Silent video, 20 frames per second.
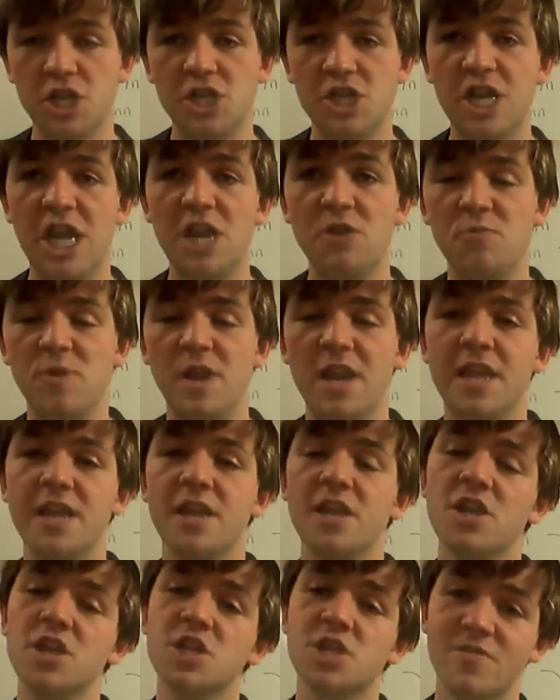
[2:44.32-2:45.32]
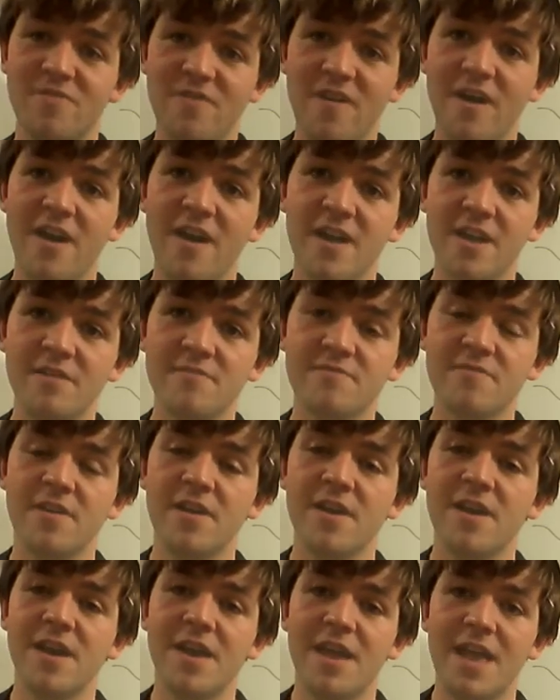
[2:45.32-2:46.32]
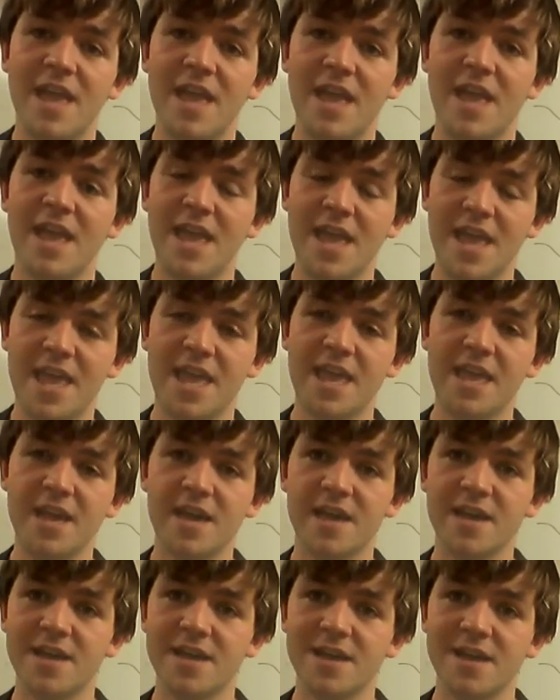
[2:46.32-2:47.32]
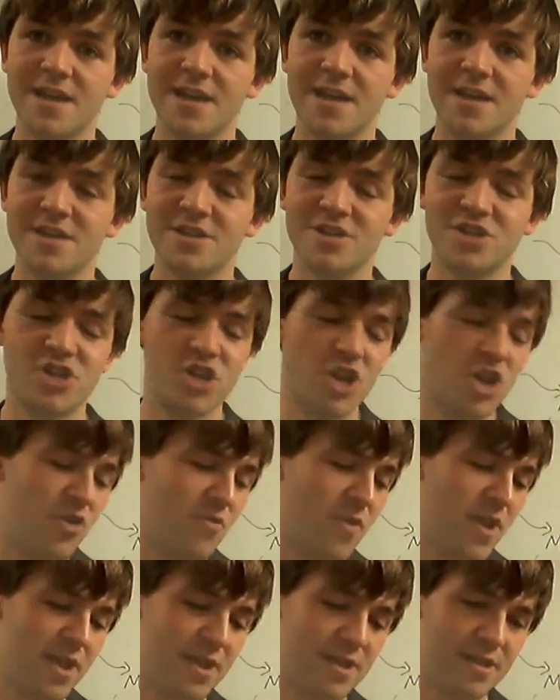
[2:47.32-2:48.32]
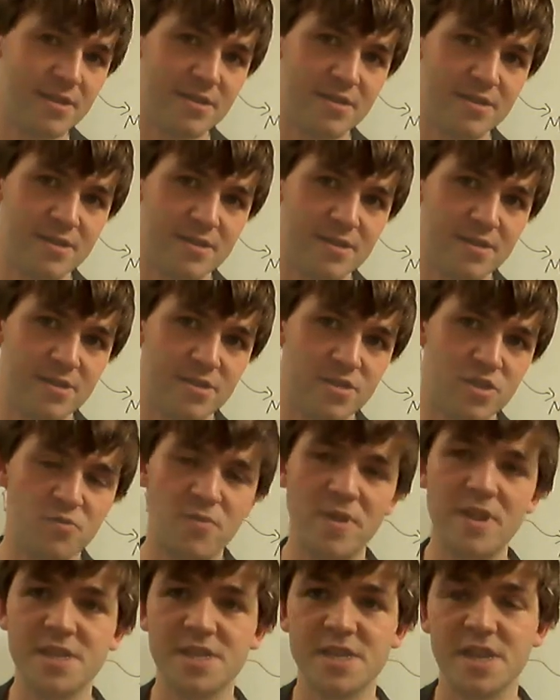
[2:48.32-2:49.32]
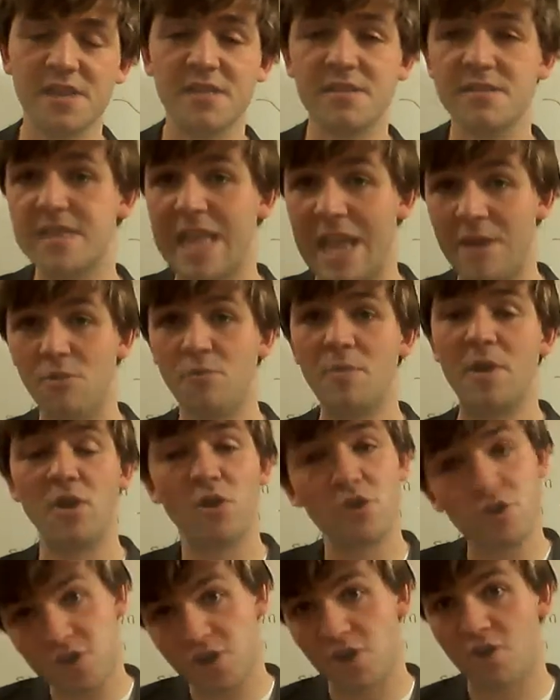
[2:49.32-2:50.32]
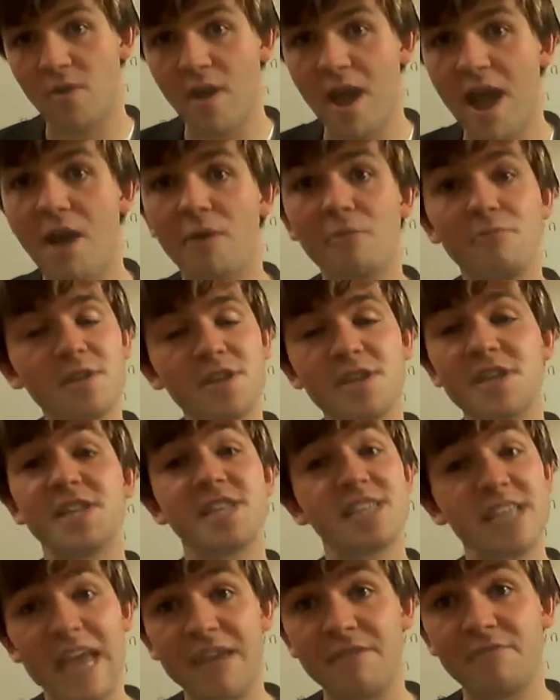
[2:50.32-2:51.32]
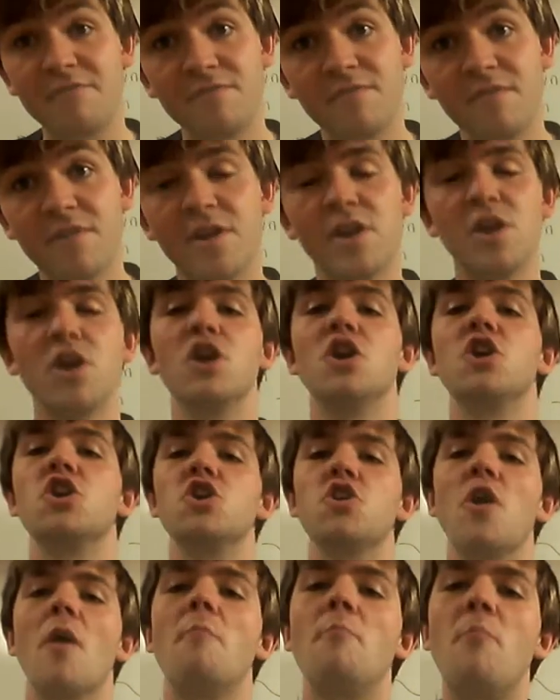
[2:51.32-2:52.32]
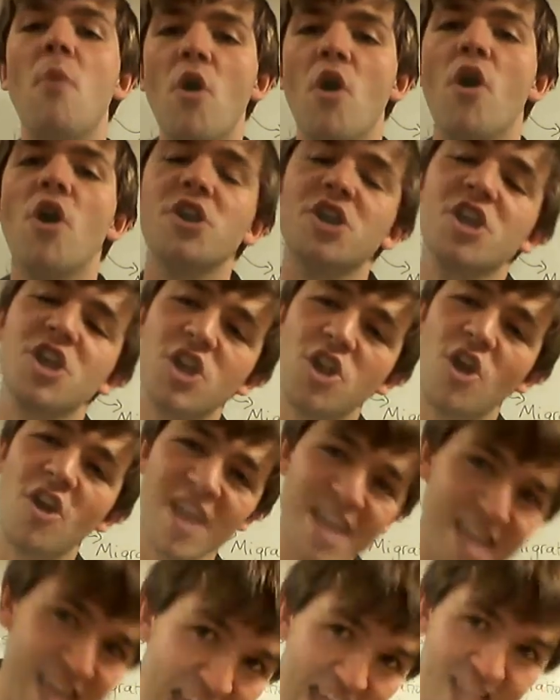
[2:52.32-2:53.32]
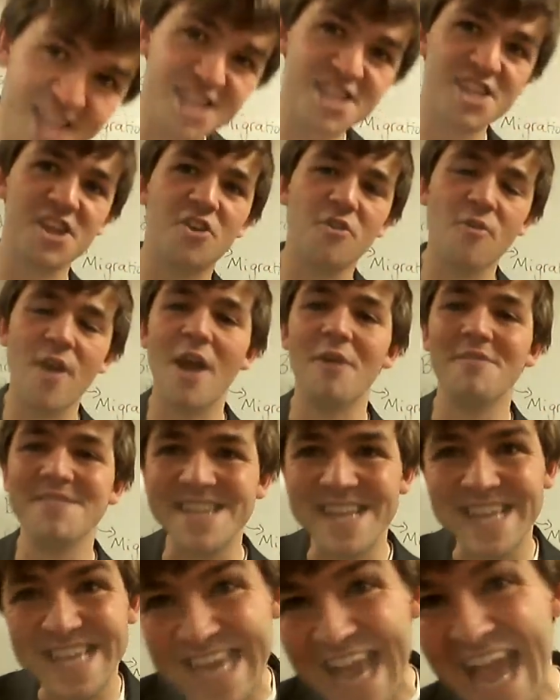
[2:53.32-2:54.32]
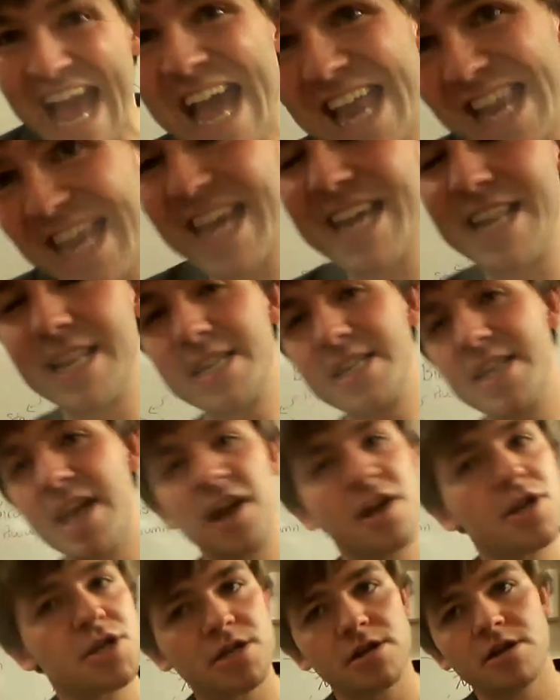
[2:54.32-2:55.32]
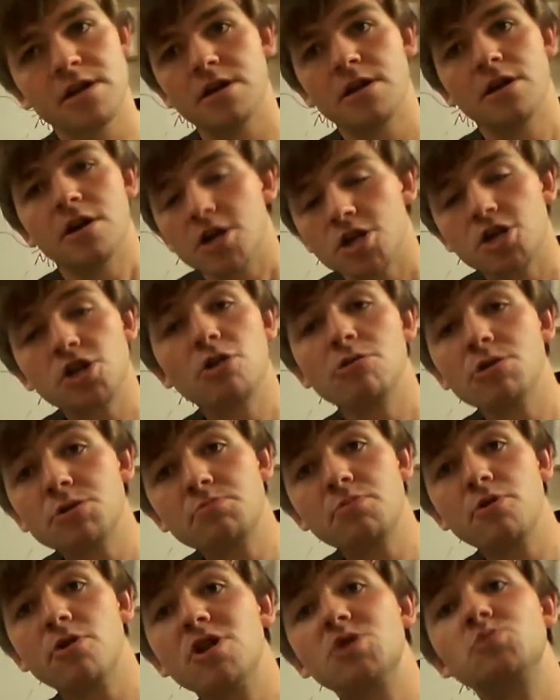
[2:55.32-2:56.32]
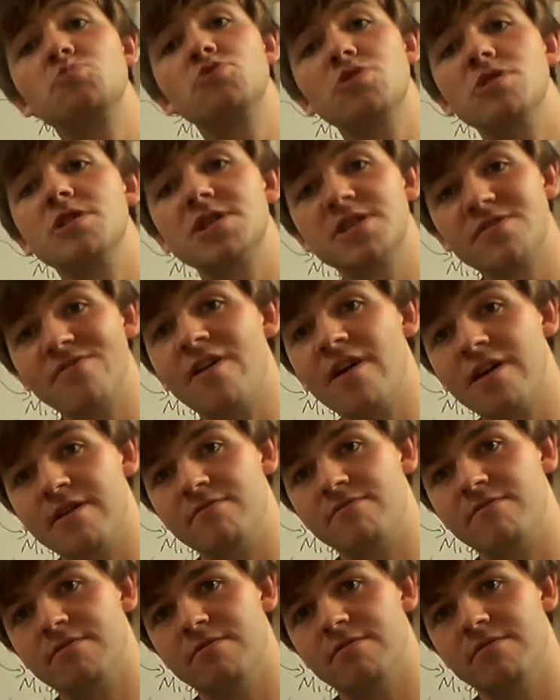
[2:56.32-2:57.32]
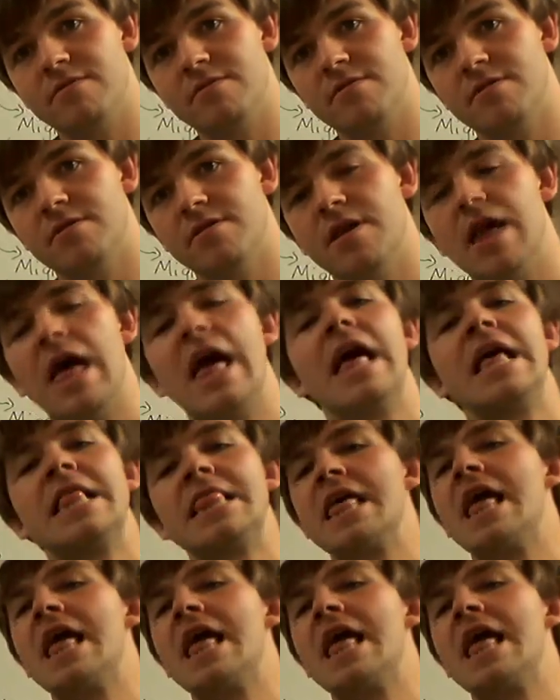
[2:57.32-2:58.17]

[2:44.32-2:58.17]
generally survive here during the winter. They will be underground, safe. A bird cannot get underground to get any insects, so those birds wouldn't survive. They